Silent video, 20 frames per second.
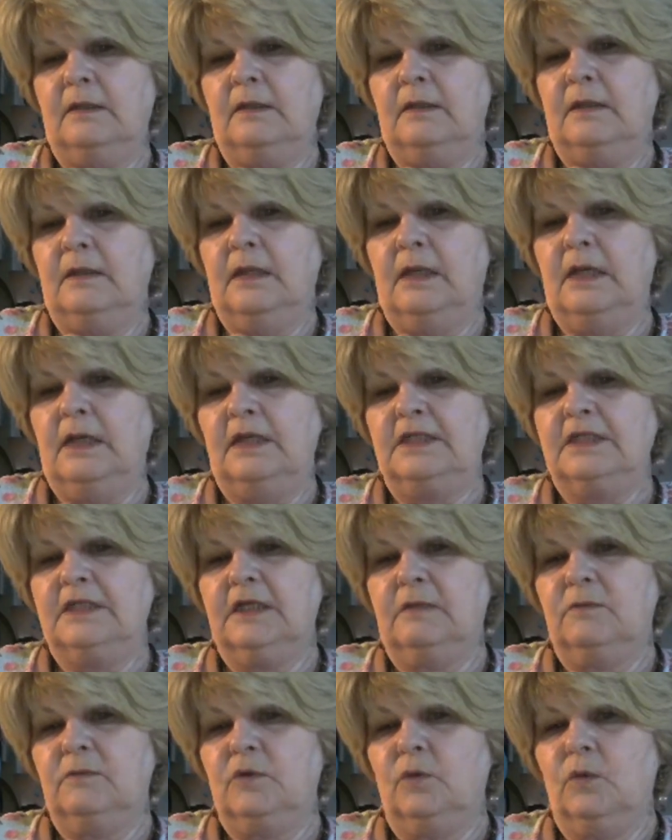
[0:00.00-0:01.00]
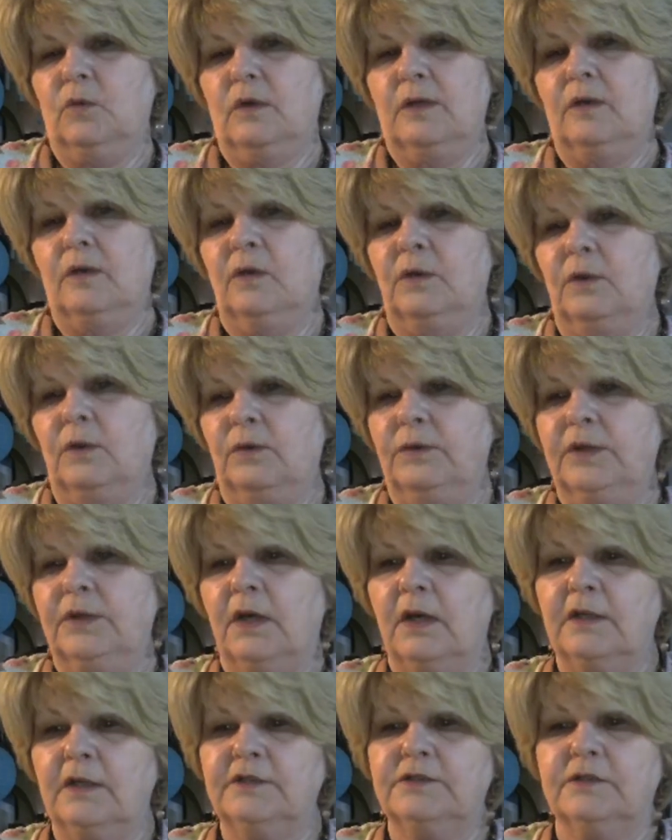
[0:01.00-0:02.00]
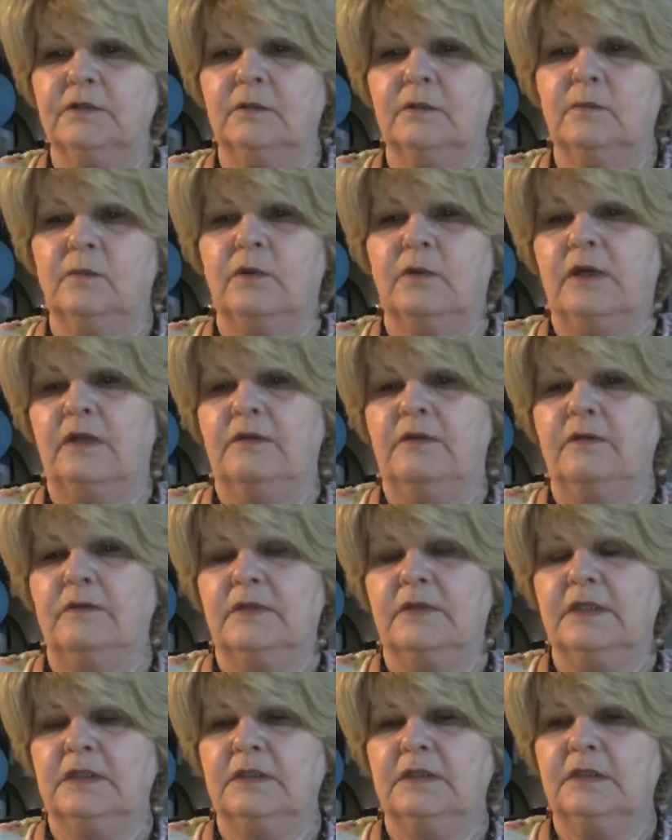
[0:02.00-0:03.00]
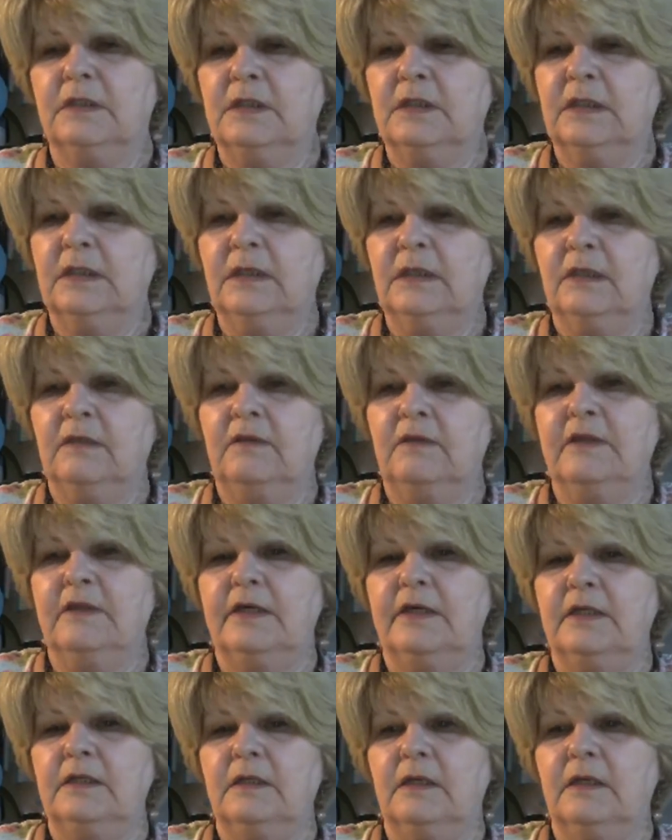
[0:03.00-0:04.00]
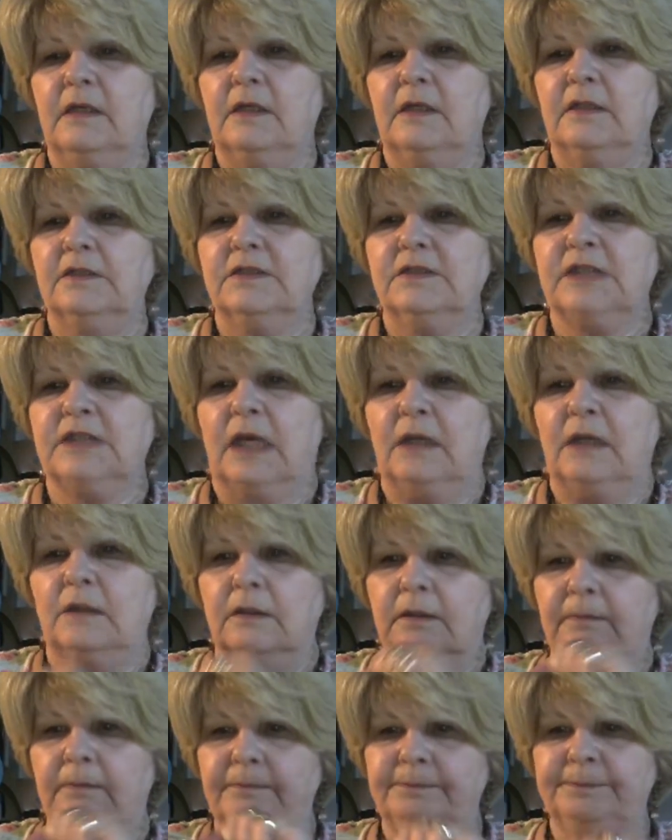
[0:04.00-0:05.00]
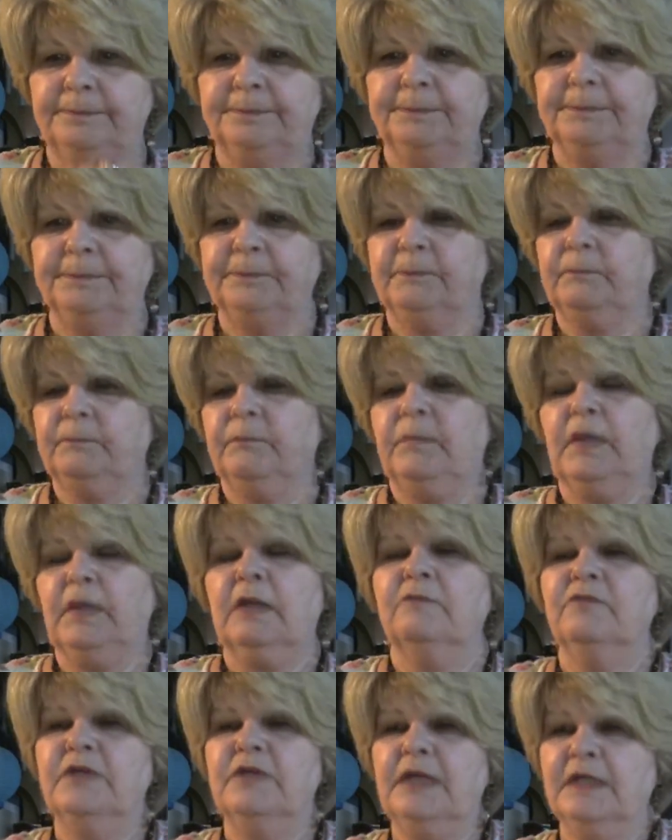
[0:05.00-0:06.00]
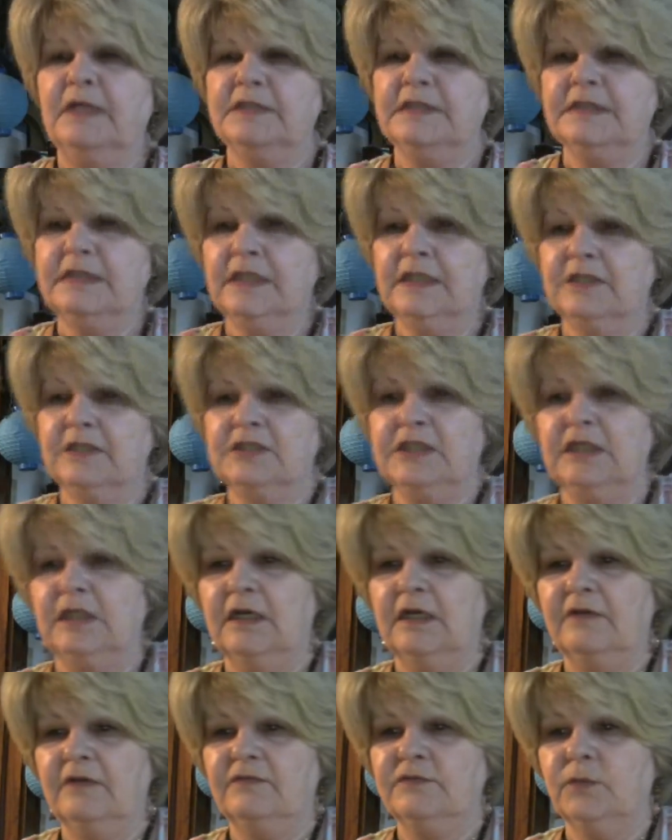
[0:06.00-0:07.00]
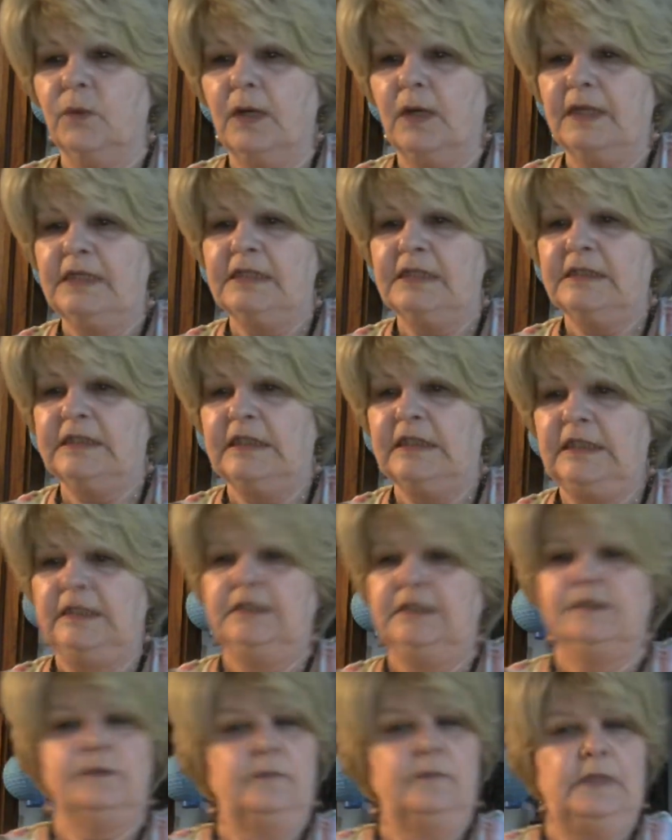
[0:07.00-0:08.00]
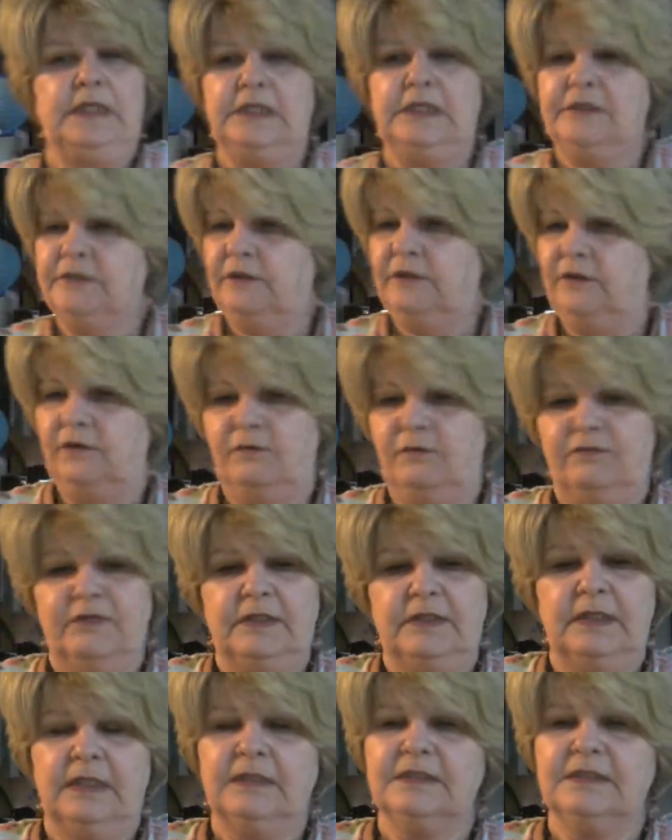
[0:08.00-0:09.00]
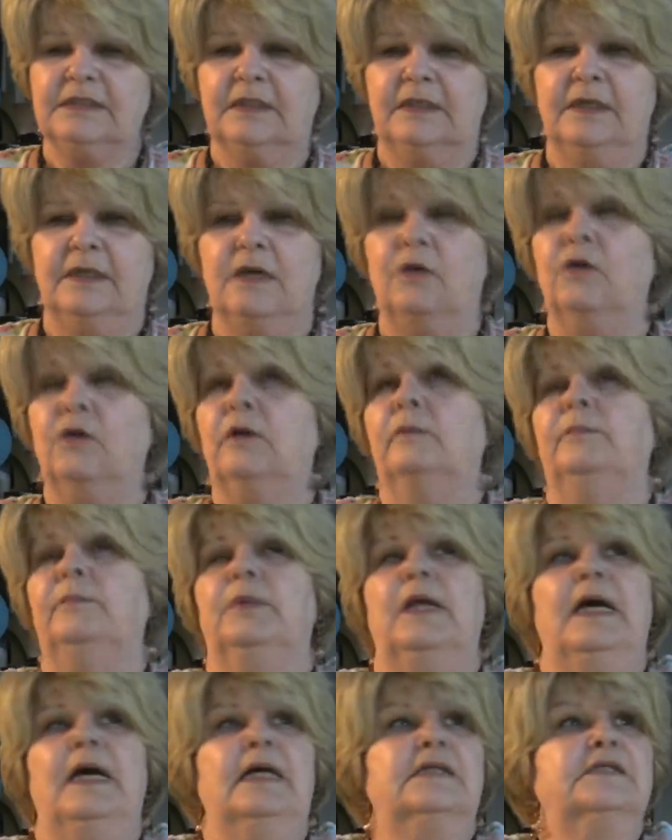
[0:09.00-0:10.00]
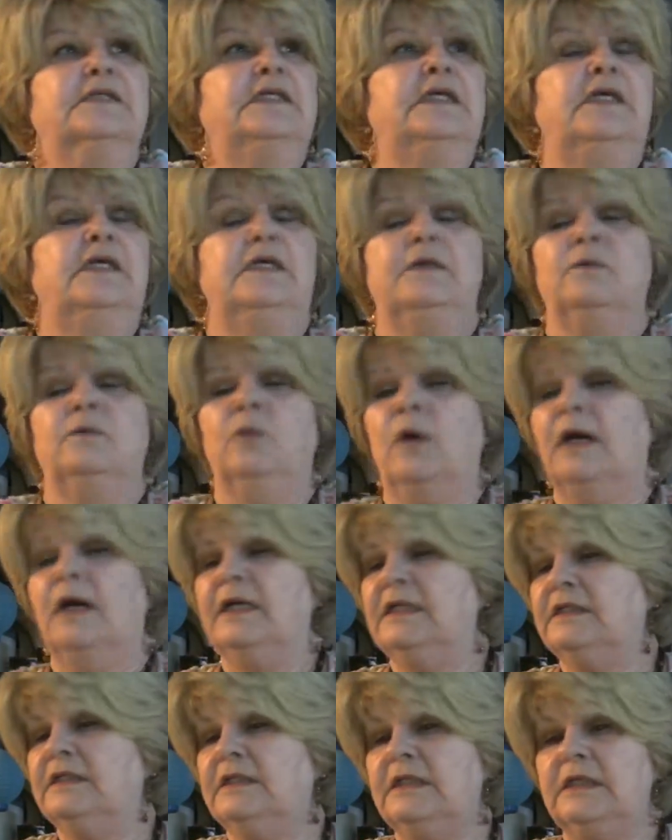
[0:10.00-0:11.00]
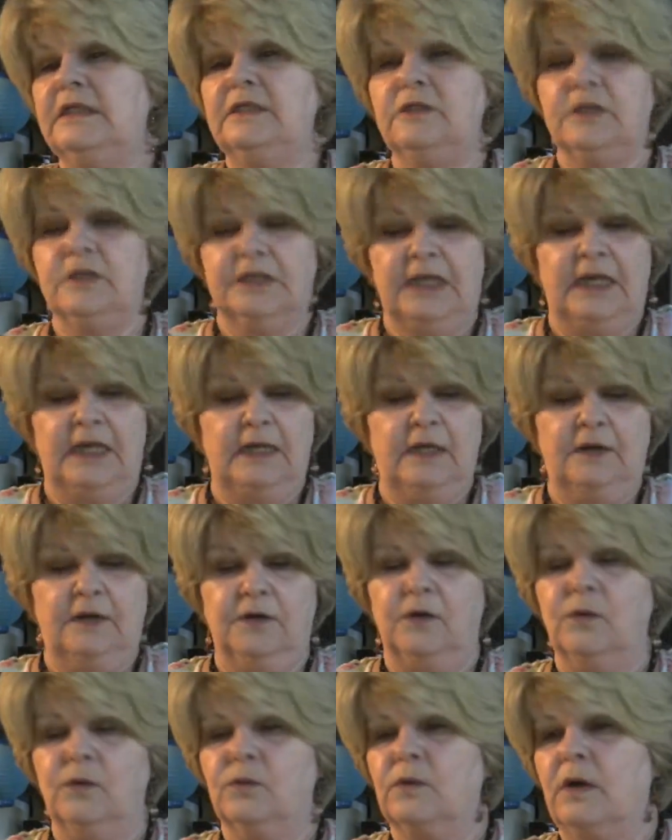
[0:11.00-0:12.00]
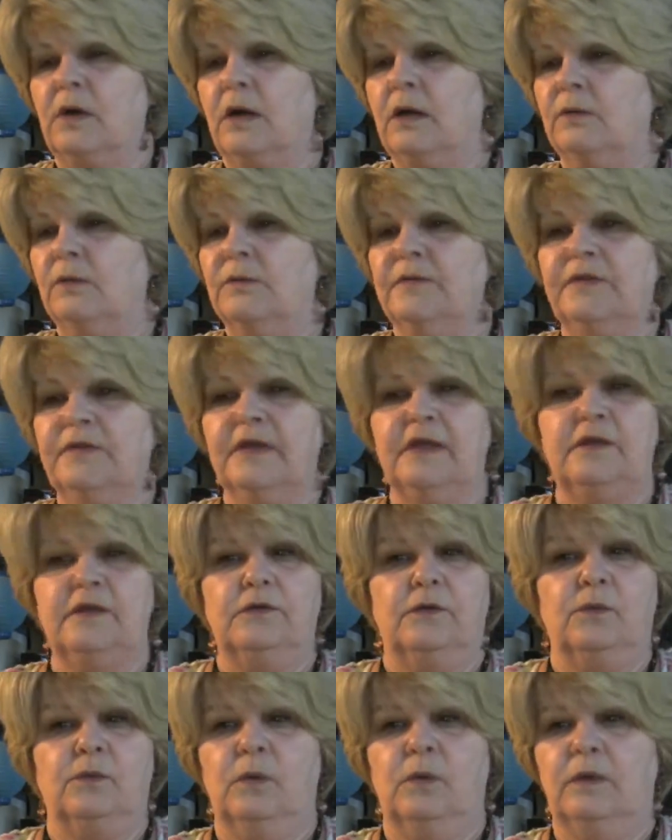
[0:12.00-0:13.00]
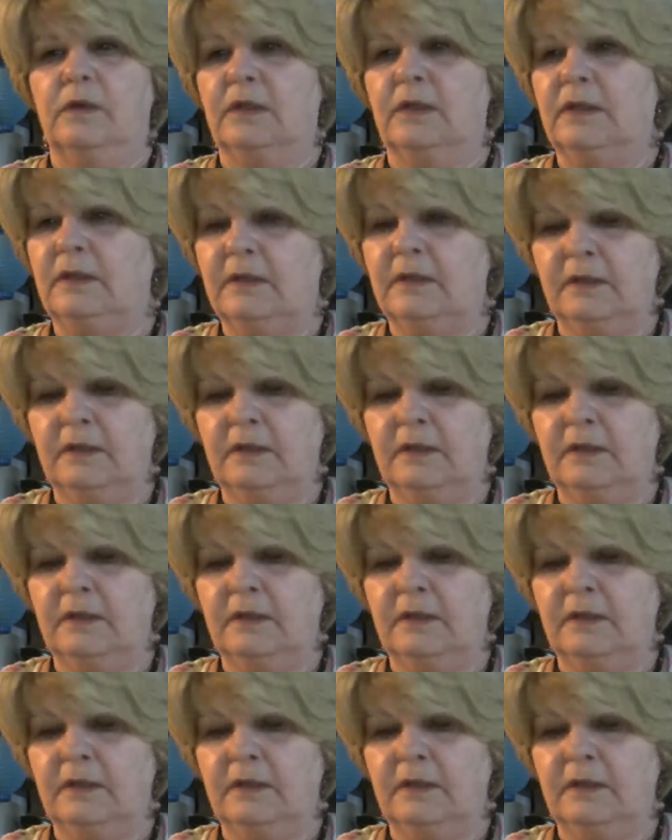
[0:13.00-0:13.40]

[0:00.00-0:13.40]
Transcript: and I seem to want to hold on to them rather than sell them. Vanessa says she loves white teas. Me too, Vanessa. Or a black tea, white tea. You can't go wrong with either one.